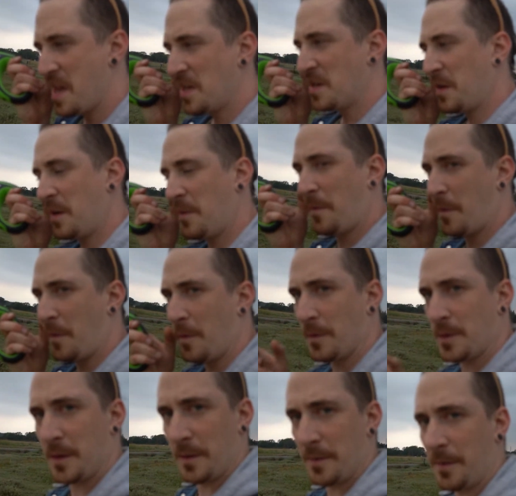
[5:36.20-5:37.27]
24,
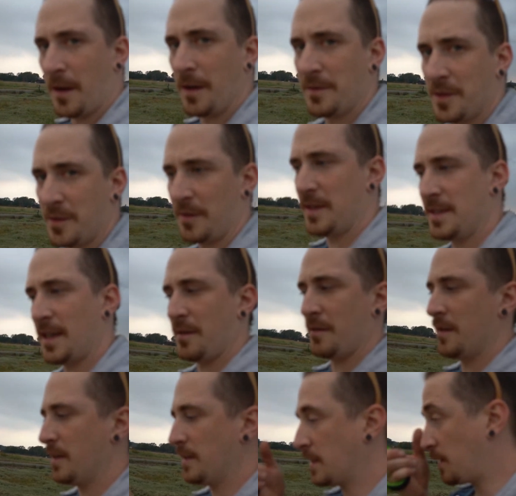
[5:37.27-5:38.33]
25 degrees
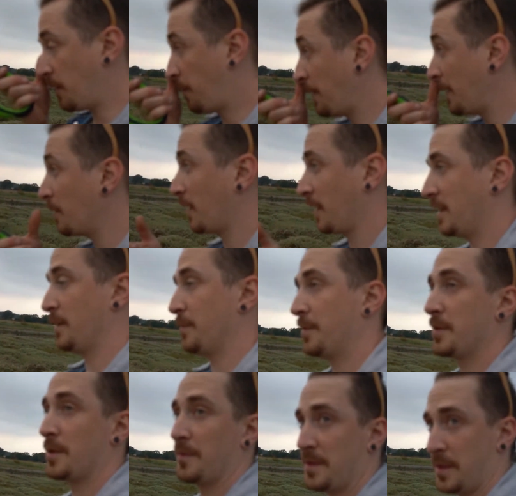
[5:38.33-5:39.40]
out. It doesn't feel like it
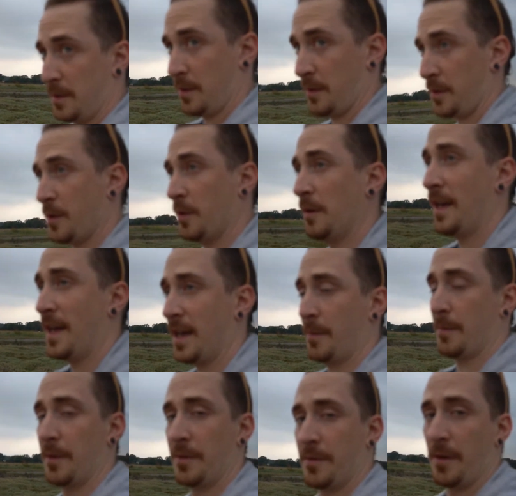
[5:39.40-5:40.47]
because obviously you've got the cool air
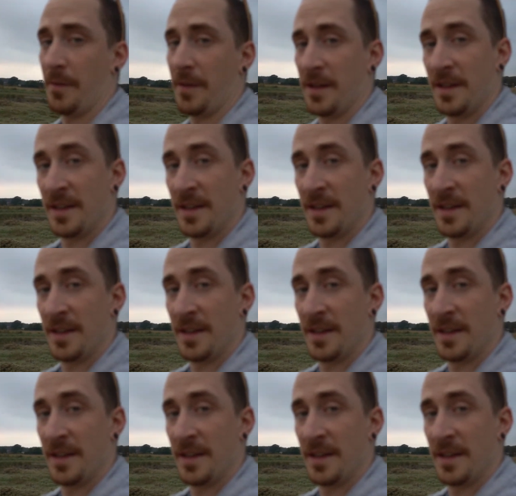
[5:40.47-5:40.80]
coming off the river.